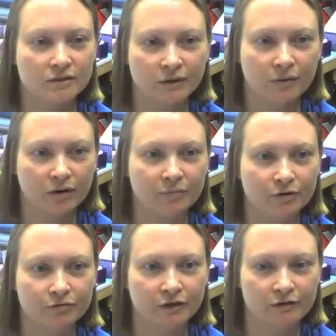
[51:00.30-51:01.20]
So they were up
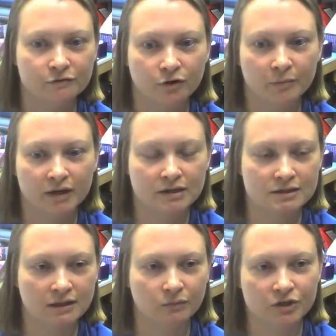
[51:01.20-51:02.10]
there for like 4
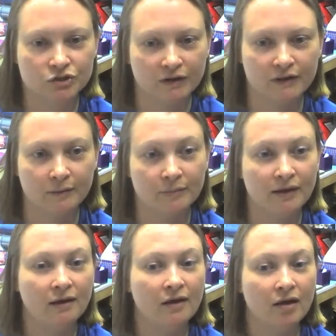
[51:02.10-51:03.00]
months, and then we joined them.
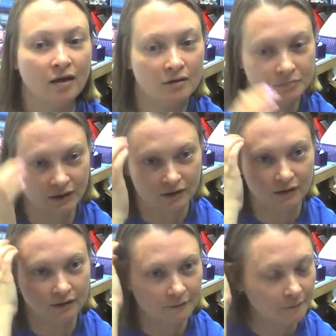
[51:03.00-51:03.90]
But
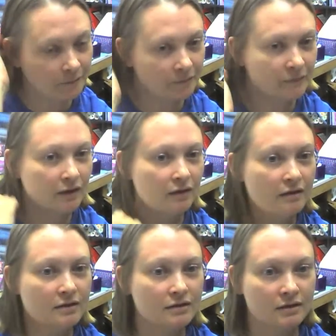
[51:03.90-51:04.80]

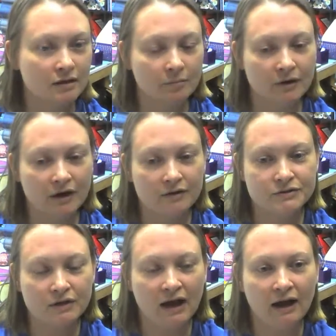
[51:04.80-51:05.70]
I
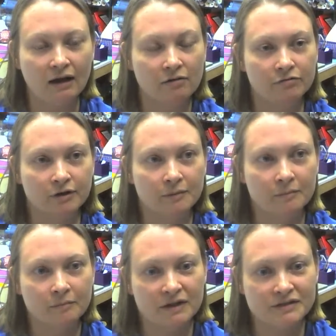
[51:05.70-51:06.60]
also have
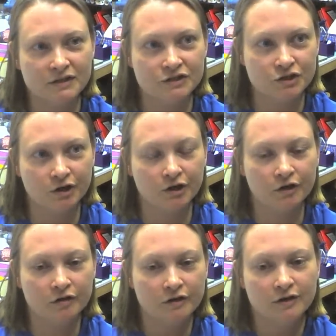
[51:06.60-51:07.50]
my
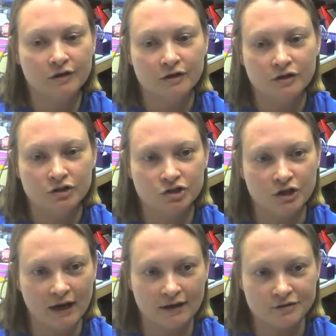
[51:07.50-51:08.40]
sister.
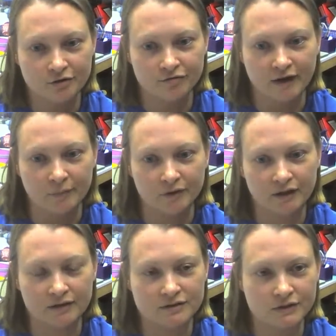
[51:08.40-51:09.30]
She has her
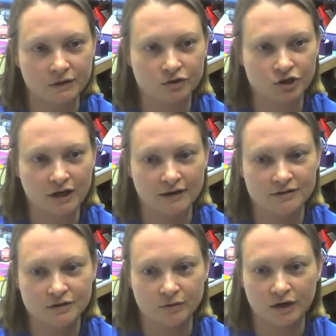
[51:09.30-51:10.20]
family. So she
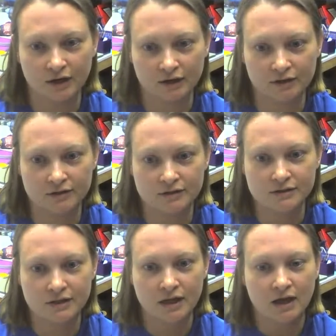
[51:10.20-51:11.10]
has 3
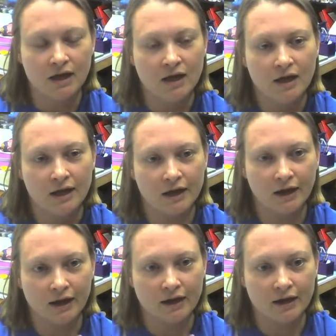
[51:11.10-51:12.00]
kids.
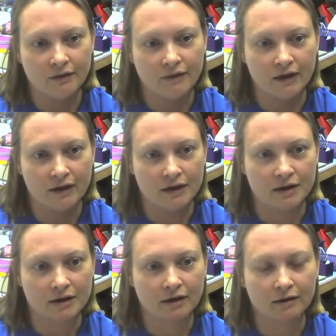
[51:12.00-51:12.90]
And
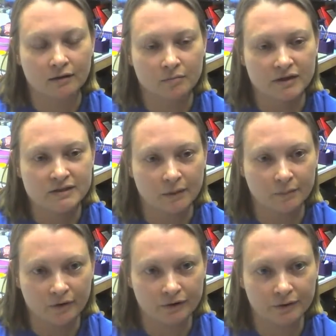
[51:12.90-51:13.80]
then my
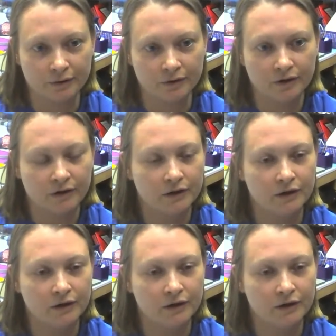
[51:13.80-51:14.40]
stepbrother,